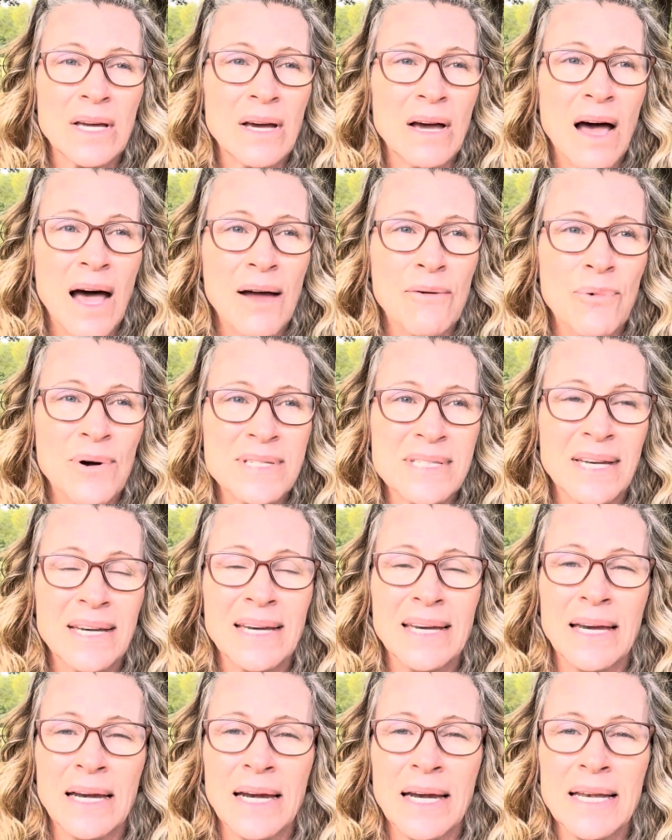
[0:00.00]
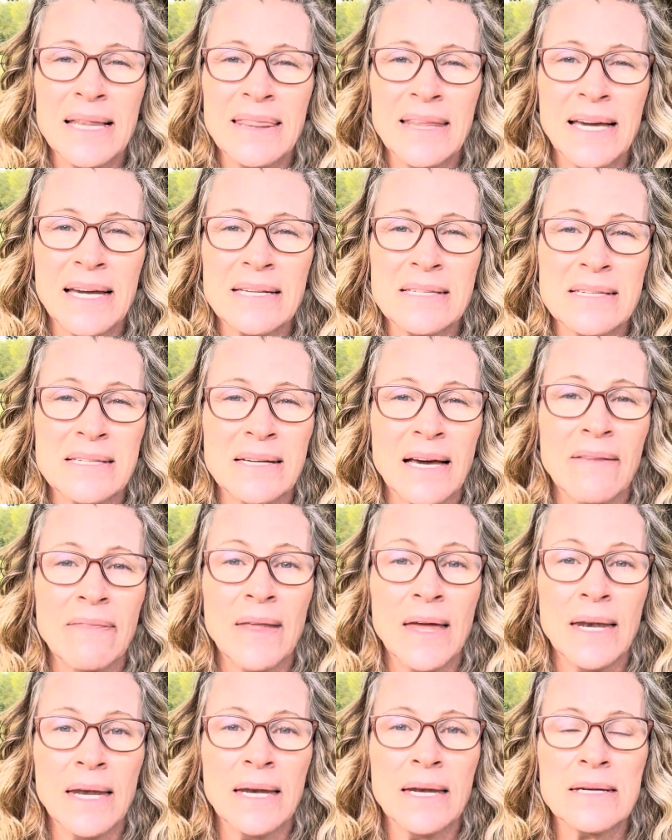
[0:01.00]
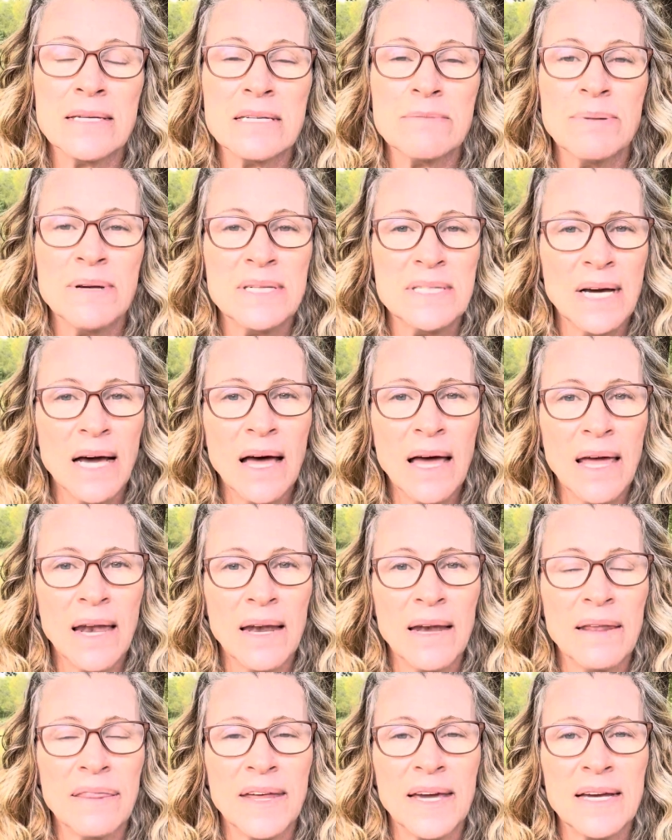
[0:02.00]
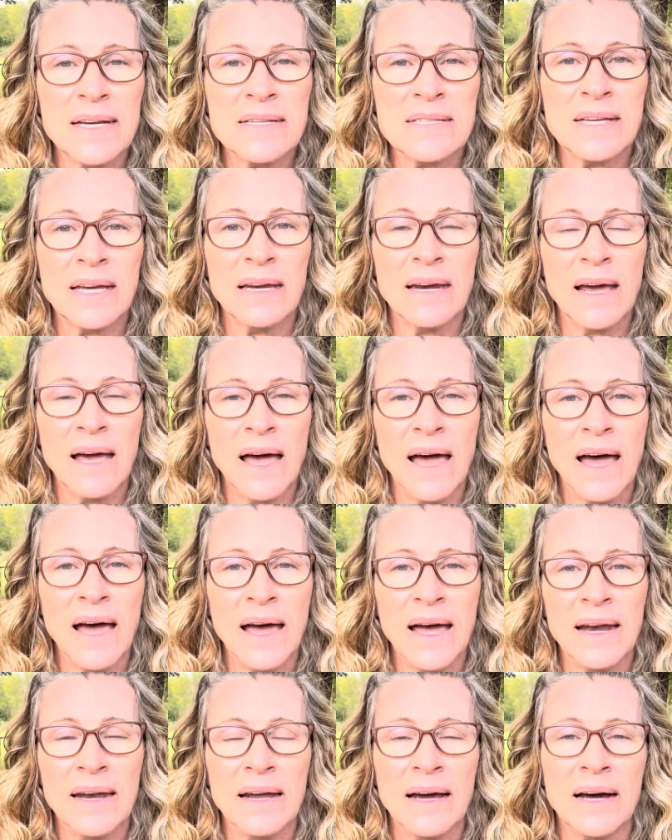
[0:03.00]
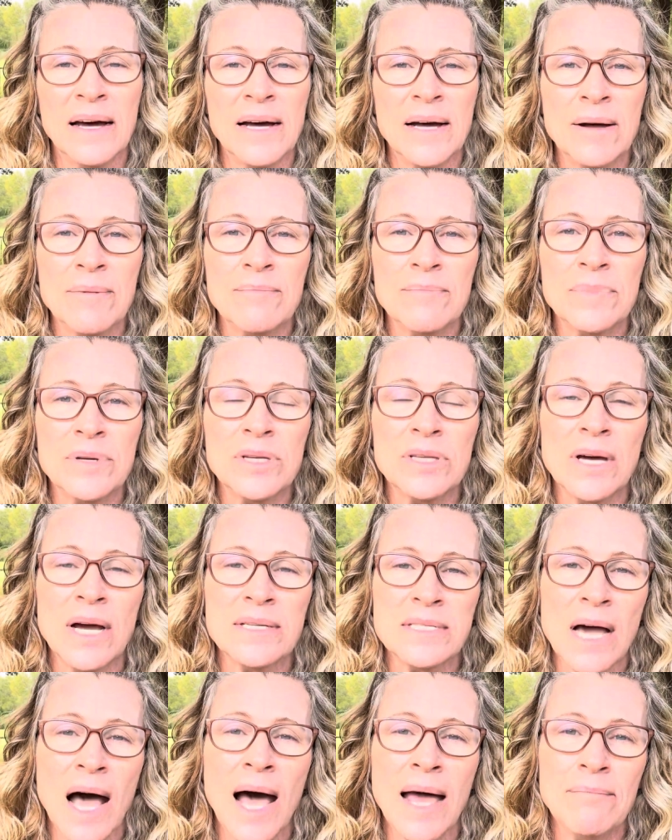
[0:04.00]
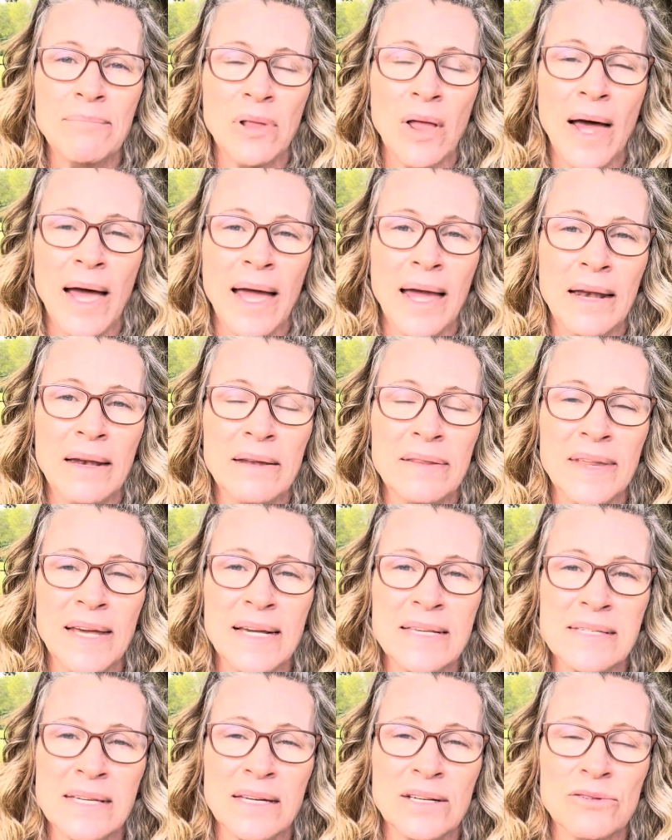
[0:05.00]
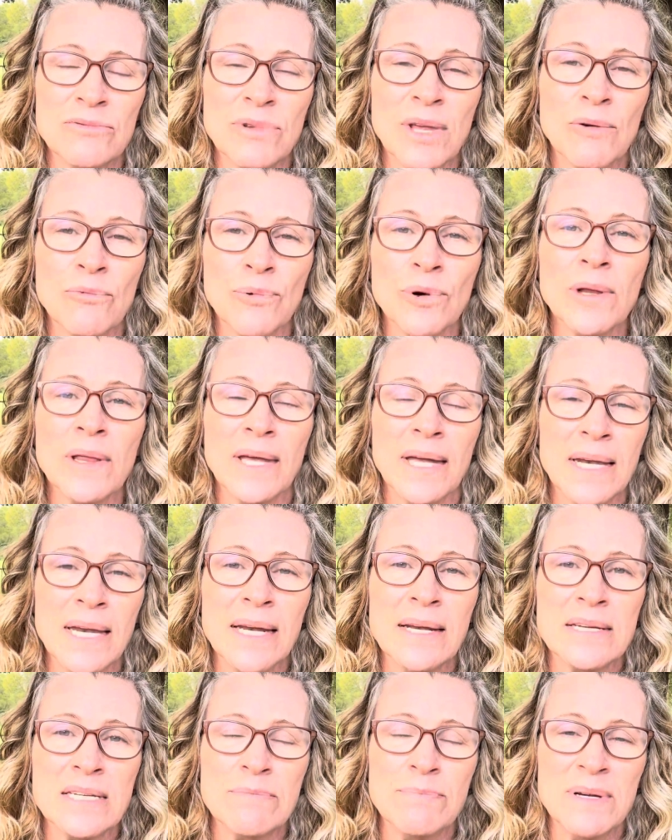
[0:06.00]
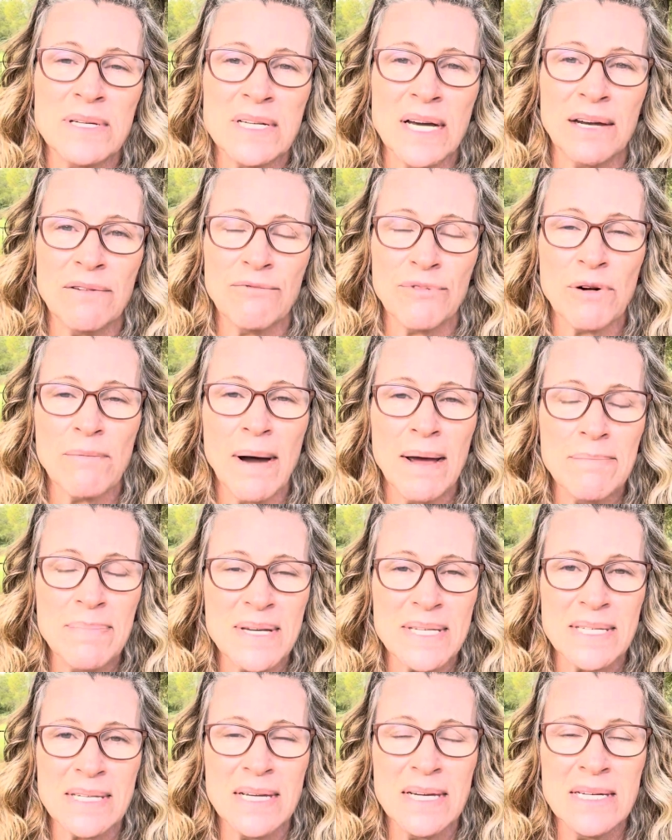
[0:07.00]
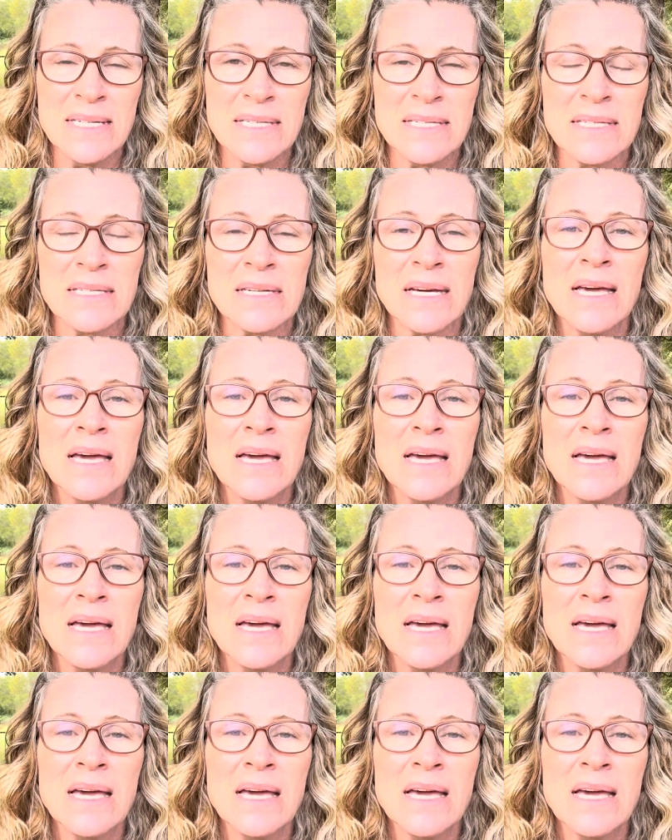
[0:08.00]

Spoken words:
I wasn't getting things done that needed to be done, things that had a timeline, things that really needed to be done for my business.